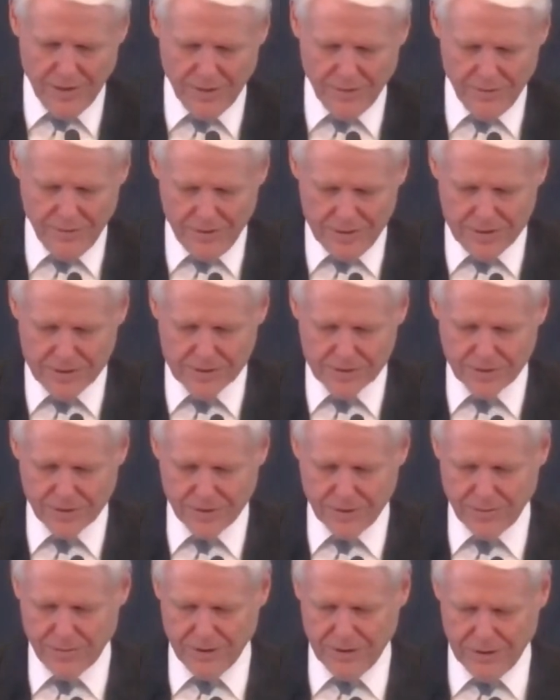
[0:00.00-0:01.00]
is going to
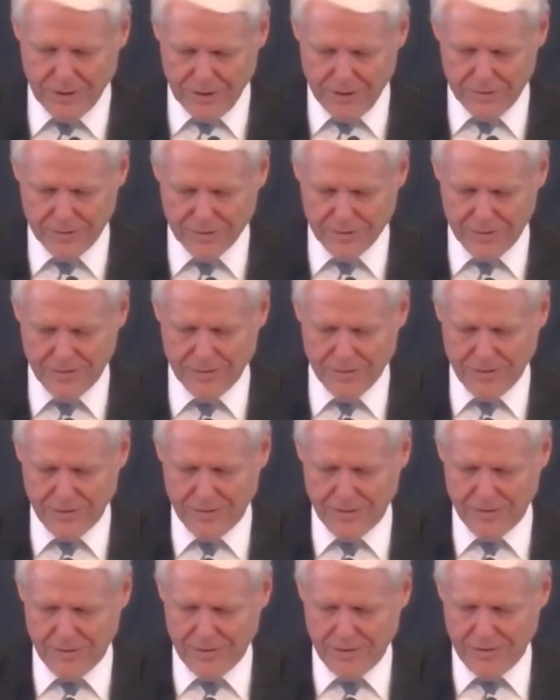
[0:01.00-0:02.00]
be
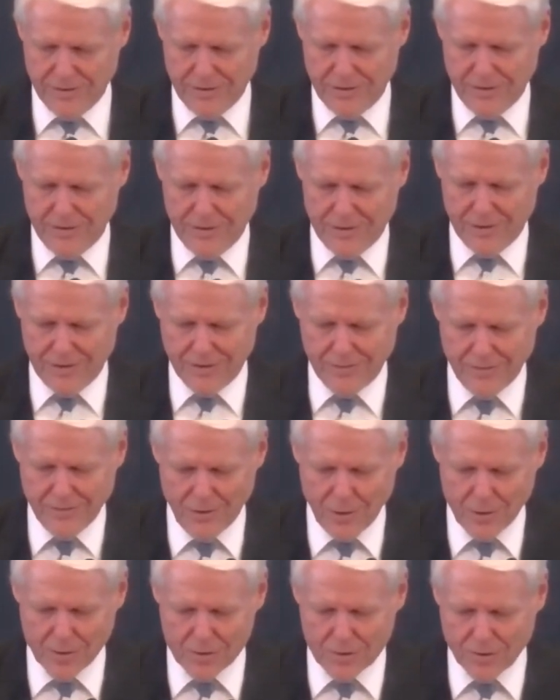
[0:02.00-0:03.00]
uh, those
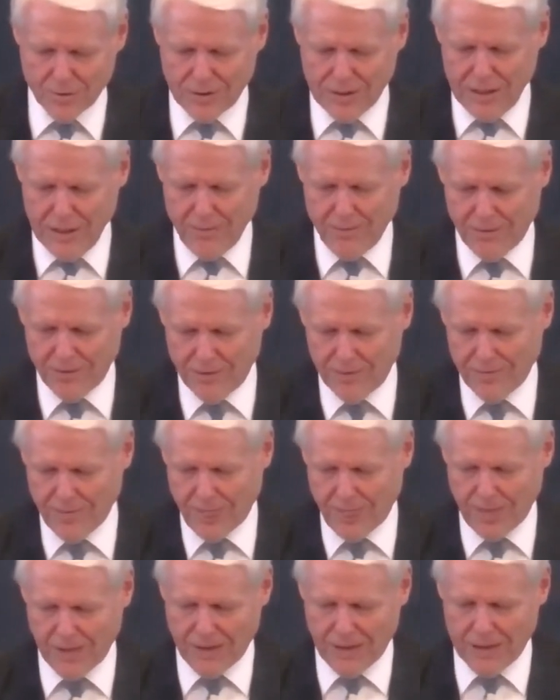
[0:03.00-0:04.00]
who keep them,
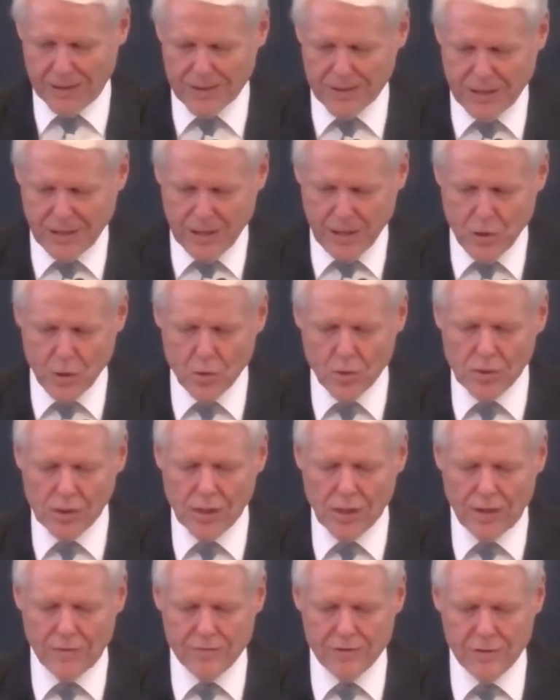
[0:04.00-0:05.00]
is he who
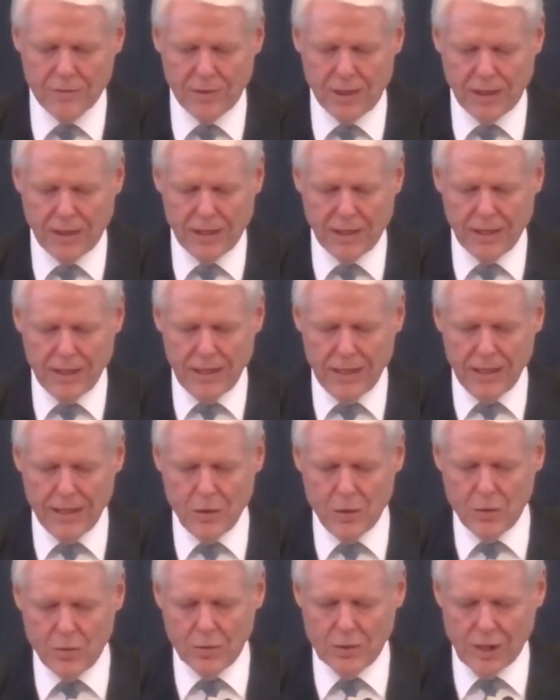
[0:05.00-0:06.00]
loves me, and he who
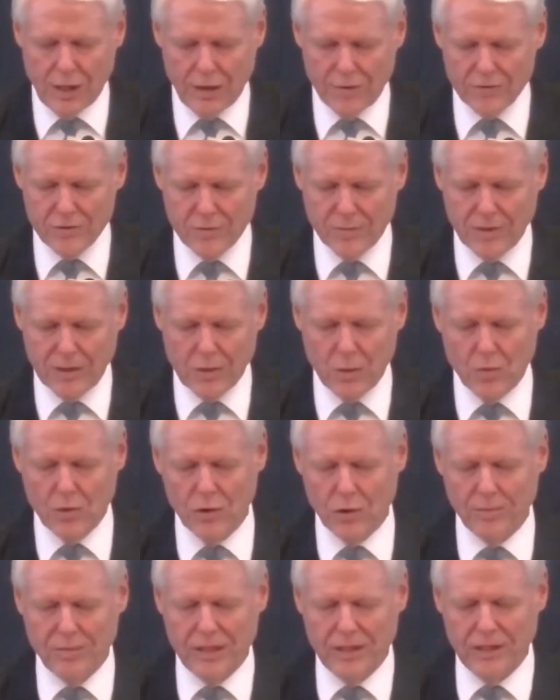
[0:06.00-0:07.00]
loves me will be
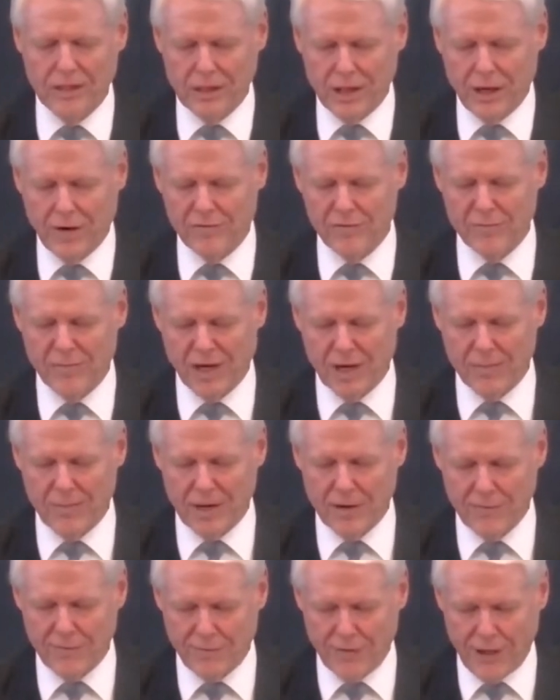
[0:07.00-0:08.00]
loved by my
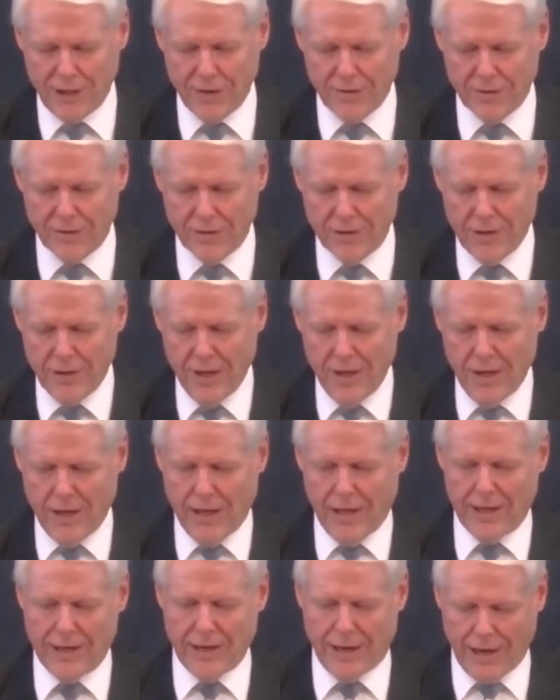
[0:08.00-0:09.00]
Father, and
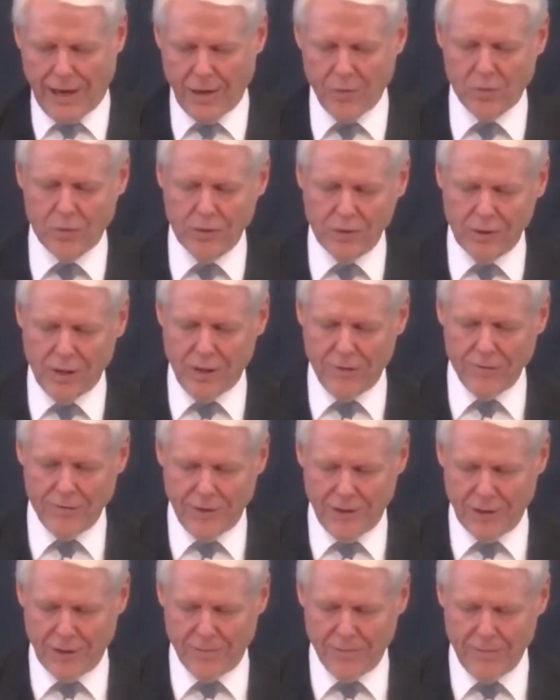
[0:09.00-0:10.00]
I will love
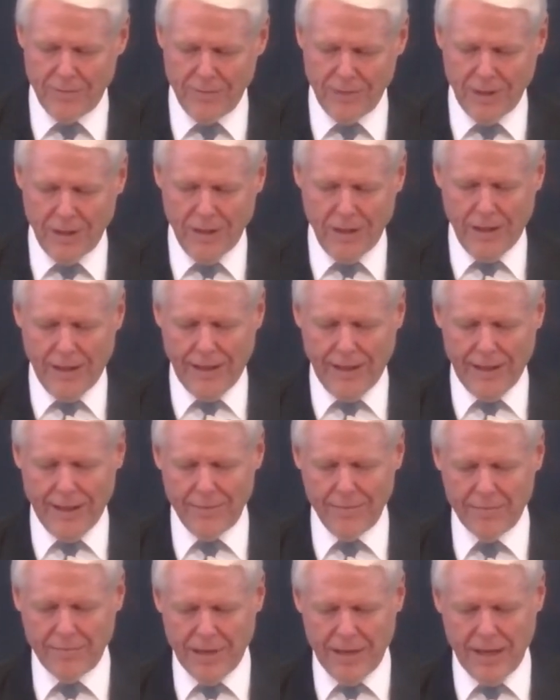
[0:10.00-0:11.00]
him and
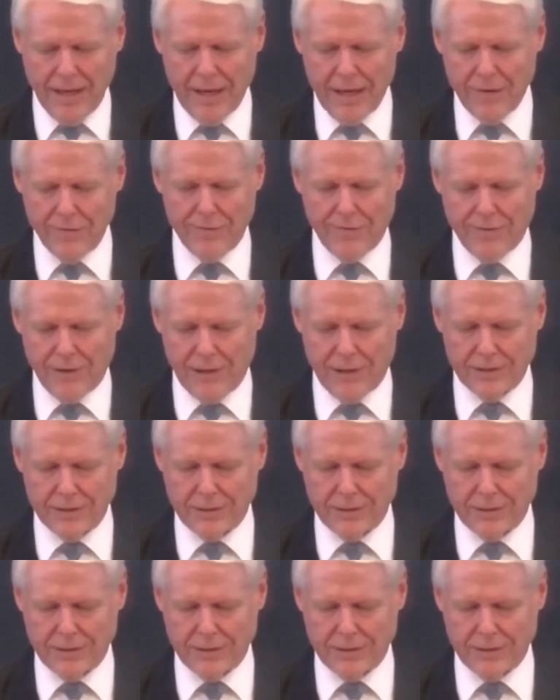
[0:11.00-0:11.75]
manifest.